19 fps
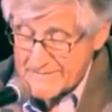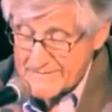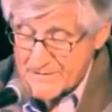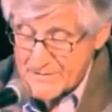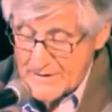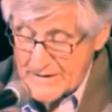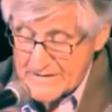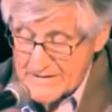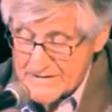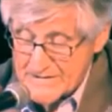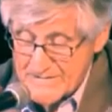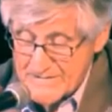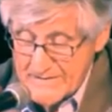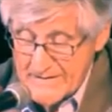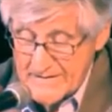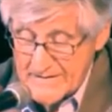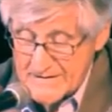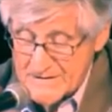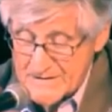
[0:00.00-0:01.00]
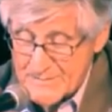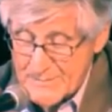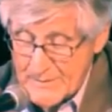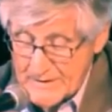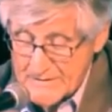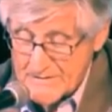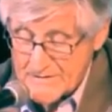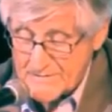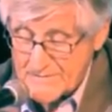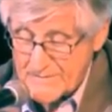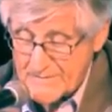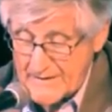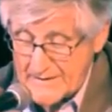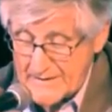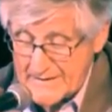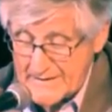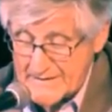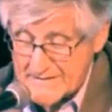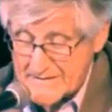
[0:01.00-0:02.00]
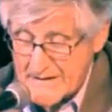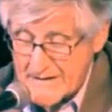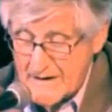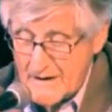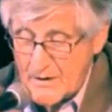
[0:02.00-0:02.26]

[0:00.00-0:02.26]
trends via inspection findings